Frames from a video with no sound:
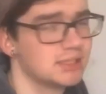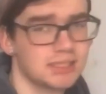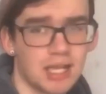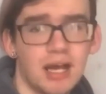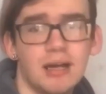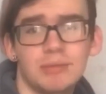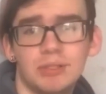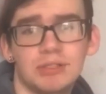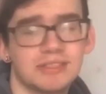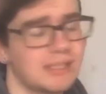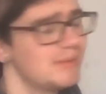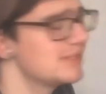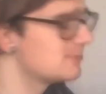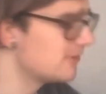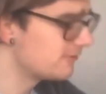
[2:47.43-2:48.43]

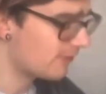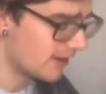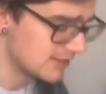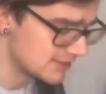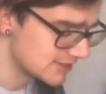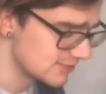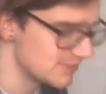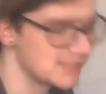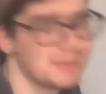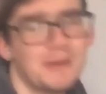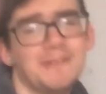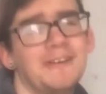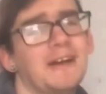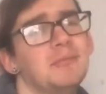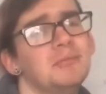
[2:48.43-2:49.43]
Starbucks. I miss my friends. I miss
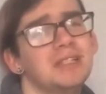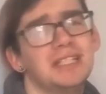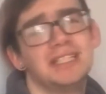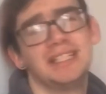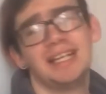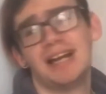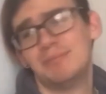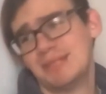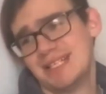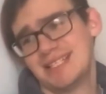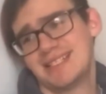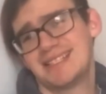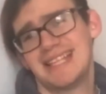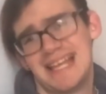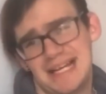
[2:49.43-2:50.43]
my family. I
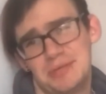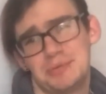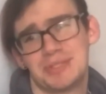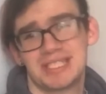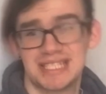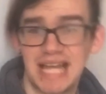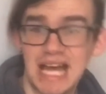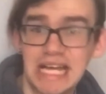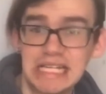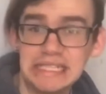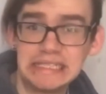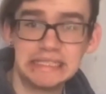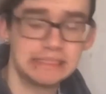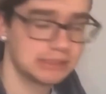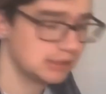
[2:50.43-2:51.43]
miss the
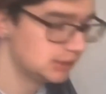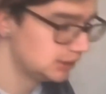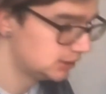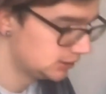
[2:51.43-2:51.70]
outside.